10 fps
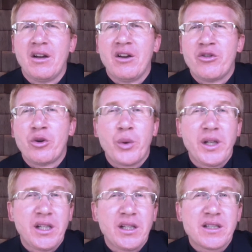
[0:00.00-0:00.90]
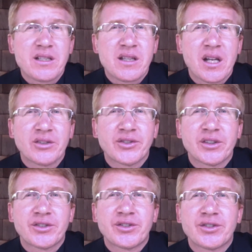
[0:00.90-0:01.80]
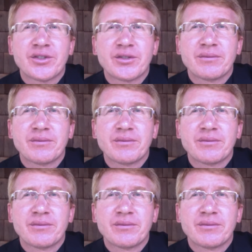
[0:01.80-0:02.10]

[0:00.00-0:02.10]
The reading tells us